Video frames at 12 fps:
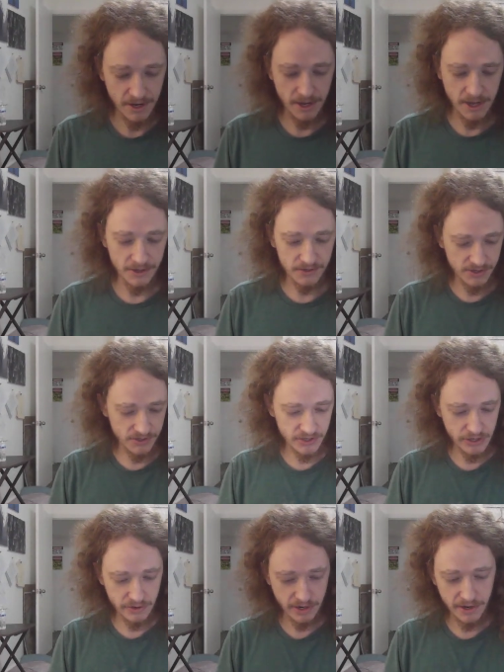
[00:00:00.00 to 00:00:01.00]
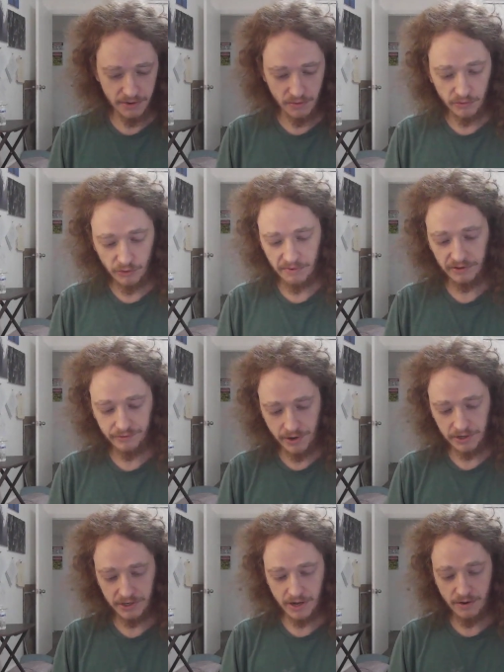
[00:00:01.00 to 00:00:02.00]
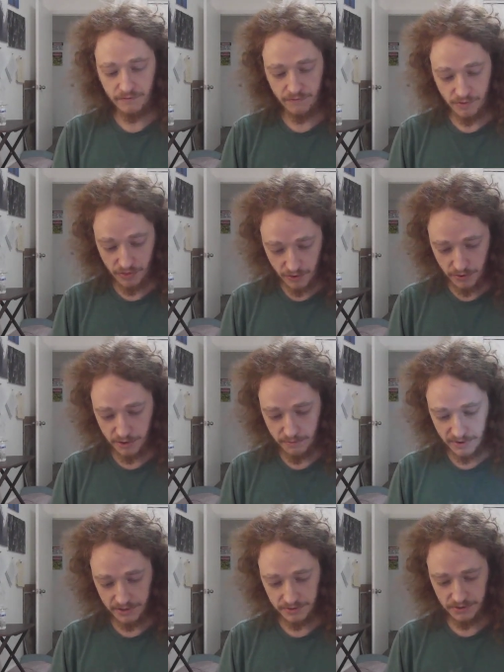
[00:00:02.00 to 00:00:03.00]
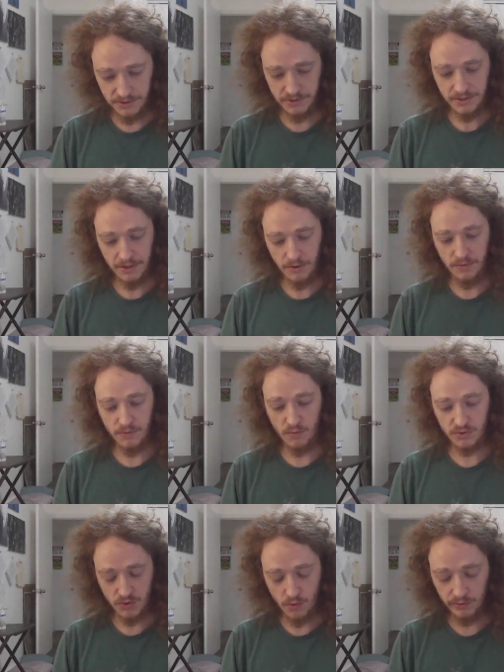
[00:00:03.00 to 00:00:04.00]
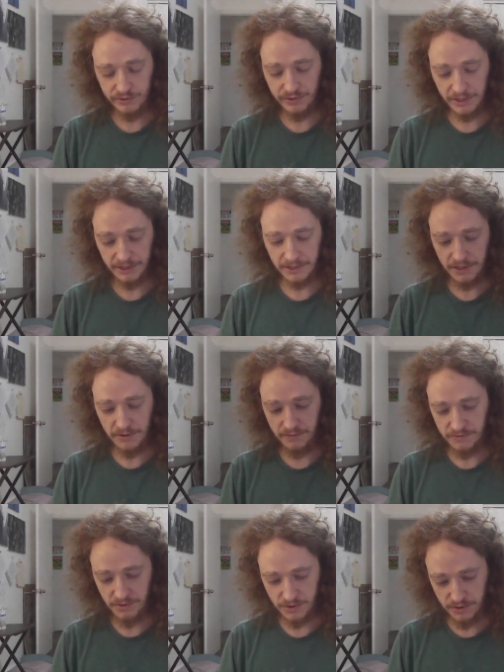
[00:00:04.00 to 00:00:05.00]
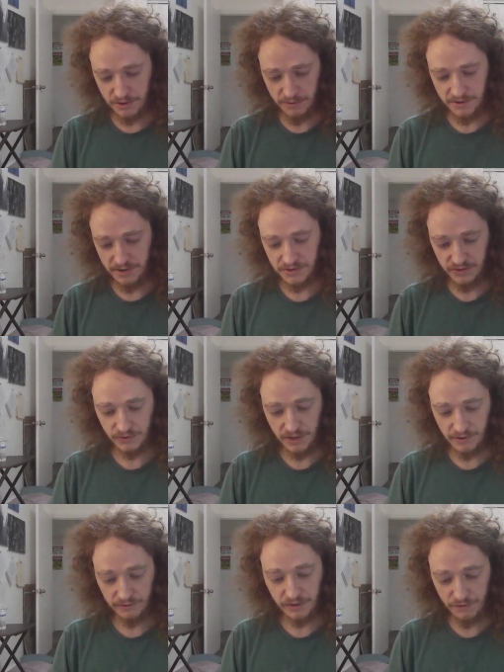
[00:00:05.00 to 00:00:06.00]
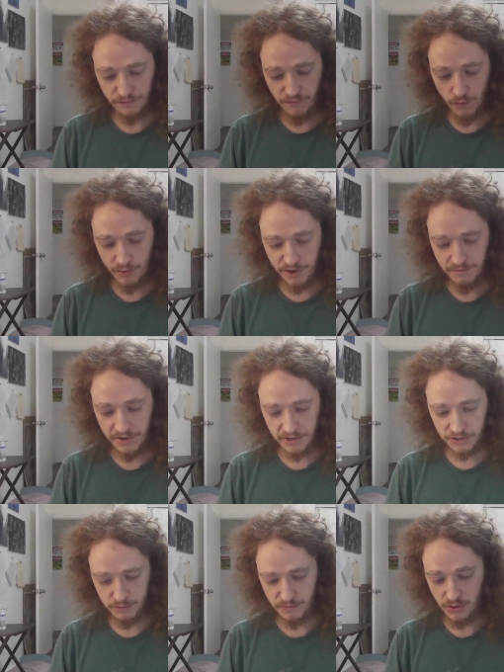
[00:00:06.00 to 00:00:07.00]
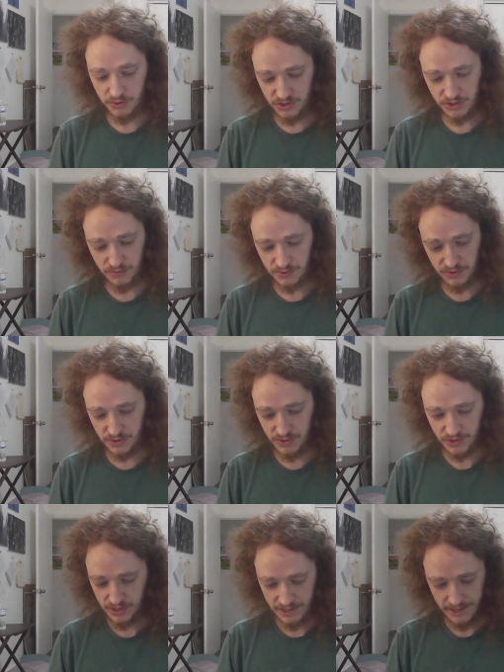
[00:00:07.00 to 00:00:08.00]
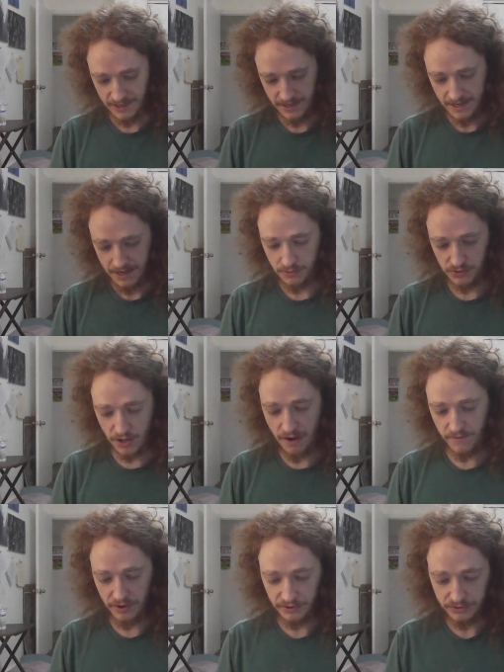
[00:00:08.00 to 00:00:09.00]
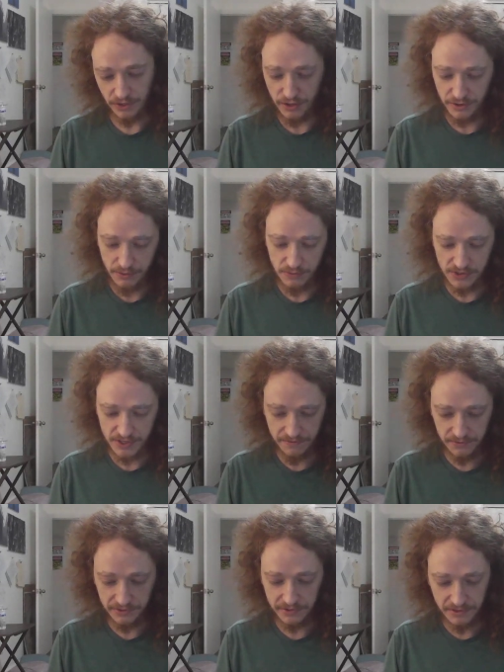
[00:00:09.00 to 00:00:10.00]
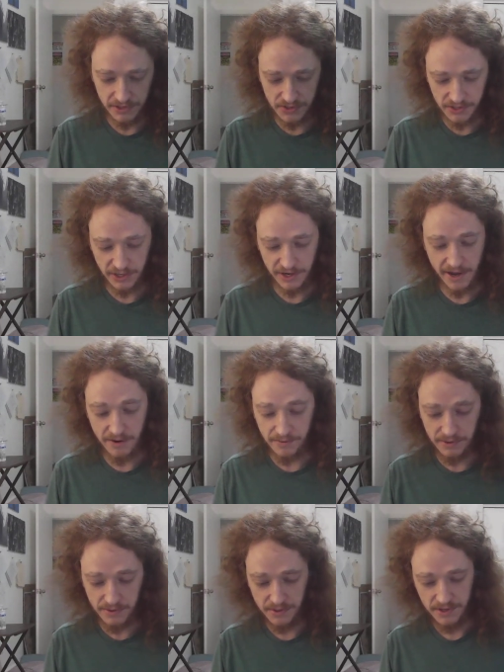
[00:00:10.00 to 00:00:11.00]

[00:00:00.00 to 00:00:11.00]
it says here I had only been laying down for 30 minutes. I was only laying down for 30 minutes, like 40 minutes most. It was not very long. It was definitely less than an hour.